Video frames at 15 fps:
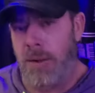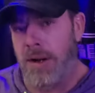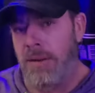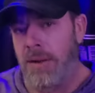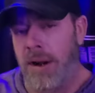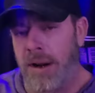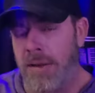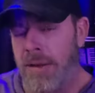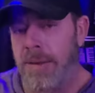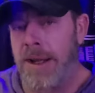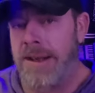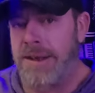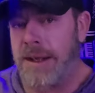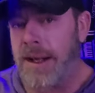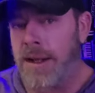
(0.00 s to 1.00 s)
when one of them
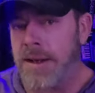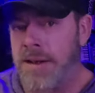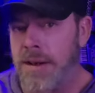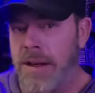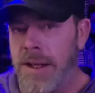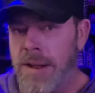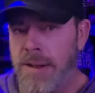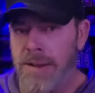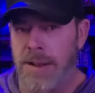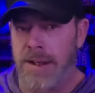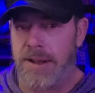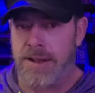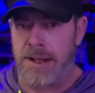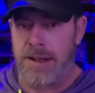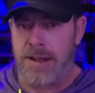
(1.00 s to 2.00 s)
gets an injury,
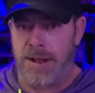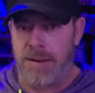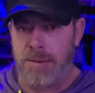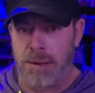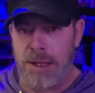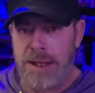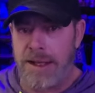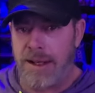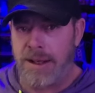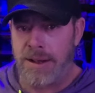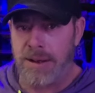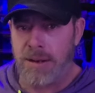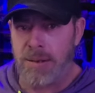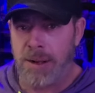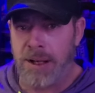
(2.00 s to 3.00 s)
like say they're bleeding a
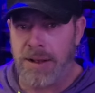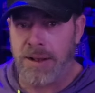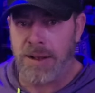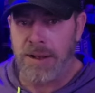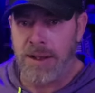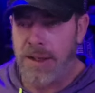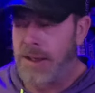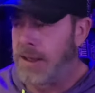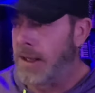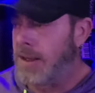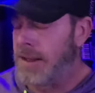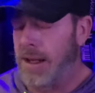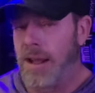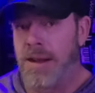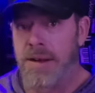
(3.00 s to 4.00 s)
little bit,
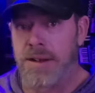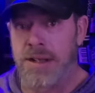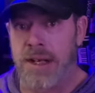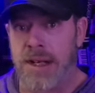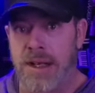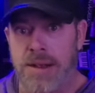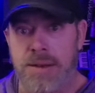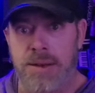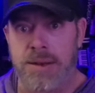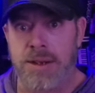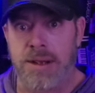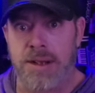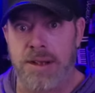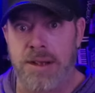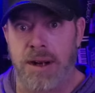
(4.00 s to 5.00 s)
the other chickens will
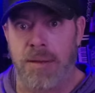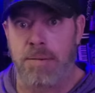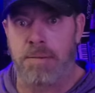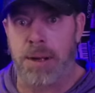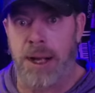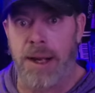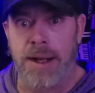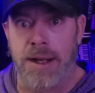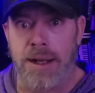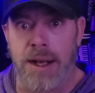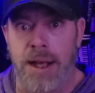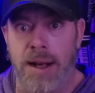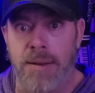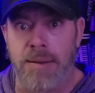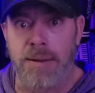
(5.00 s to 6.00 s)
just start picking
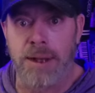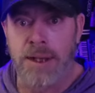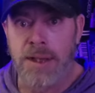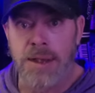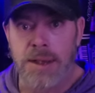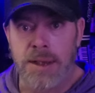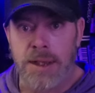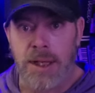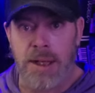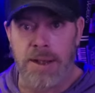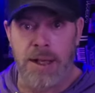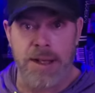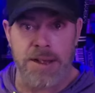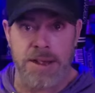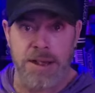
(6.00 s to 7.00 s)
at it.
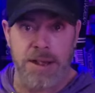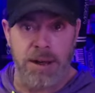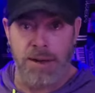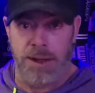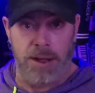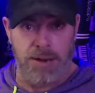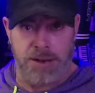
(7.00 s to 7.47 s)
And next thing you know,